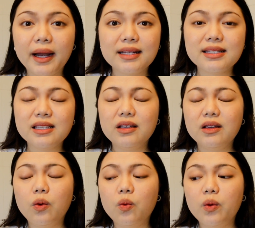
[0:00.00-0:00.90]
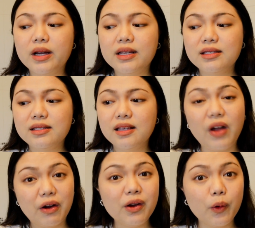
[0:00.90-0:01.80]
pregnancy was
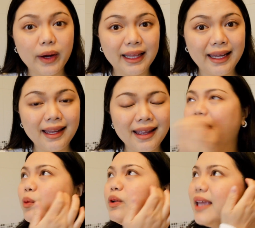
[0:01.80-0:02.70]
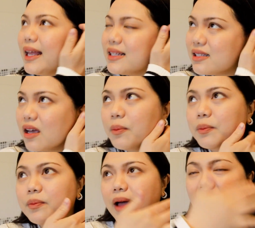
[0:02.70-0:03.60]
very oily. I would get
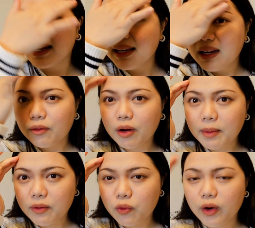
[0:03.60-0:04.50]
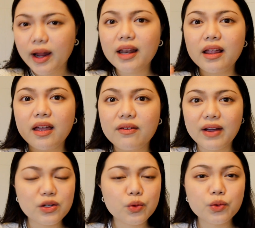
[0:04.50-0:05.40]
some acne around my forehead
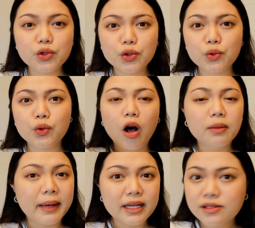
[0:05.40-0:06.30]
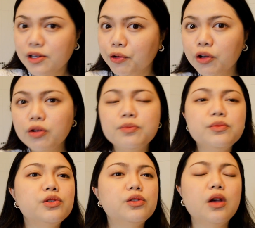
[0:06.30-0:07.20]
I don't do all my
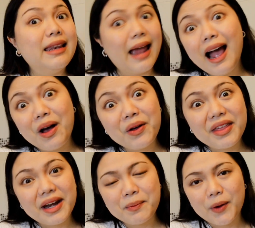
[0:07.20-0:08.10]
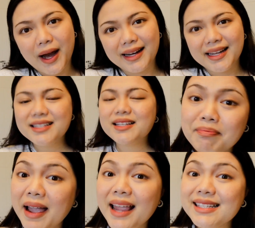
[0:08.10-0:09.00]
serums. Now that I'm pregnant,
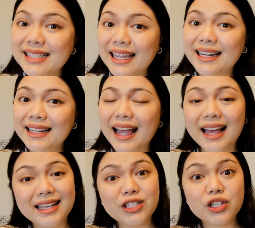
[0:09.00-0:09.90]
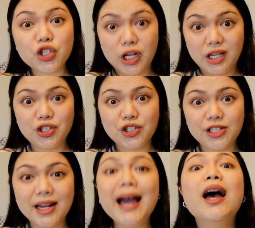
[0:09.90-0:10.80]
my skin has changed